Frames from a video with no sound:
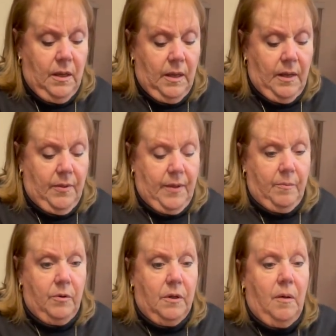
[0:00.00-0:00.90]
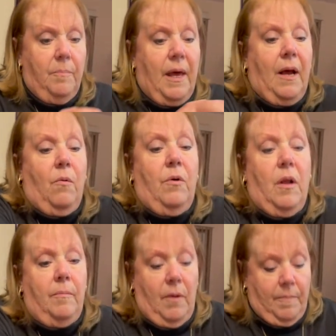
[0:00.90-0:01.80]
And then we'll come back when
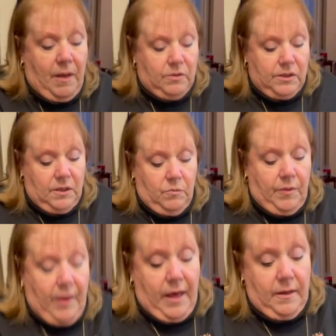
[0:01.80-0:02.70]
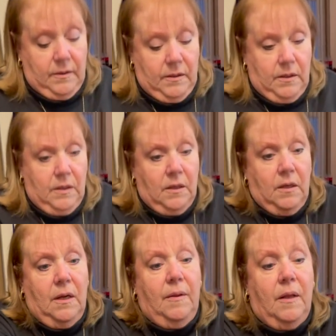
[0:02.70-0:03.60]
I'm about done with that.
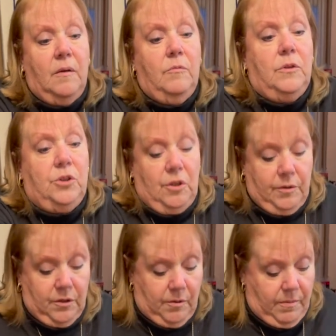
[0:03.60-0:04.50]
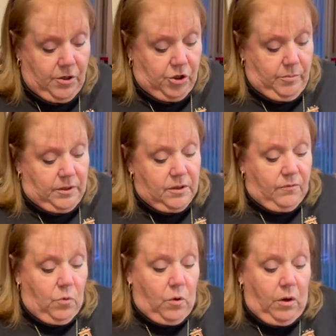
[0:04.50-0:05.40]
And then we'll show you the measurements
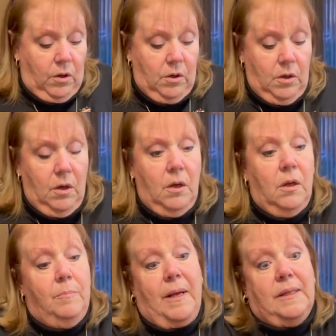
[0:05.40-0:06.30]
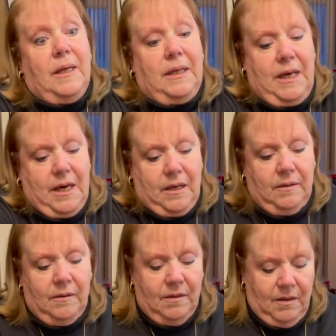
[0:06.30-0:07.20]
for, best I can,
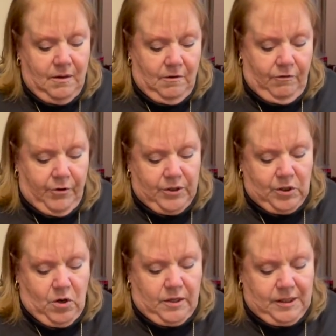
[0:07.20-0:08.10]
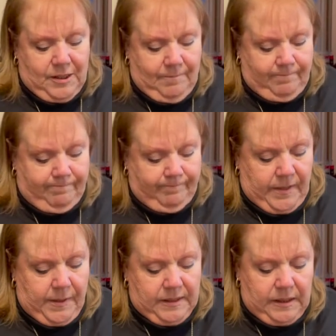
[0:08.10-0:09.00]
for the sauce
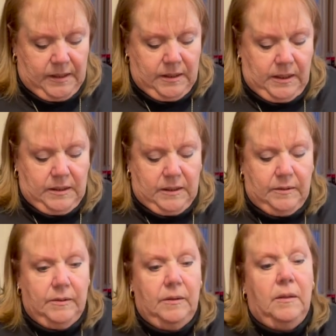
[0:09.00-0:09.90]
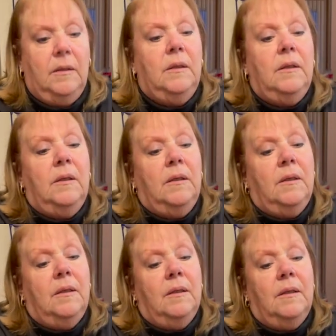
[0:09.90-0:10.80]
and the seasonings.
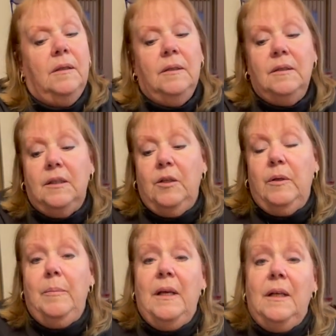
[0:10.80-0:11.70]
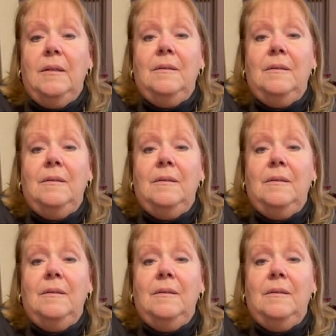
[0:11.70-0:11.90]
See you in a bit.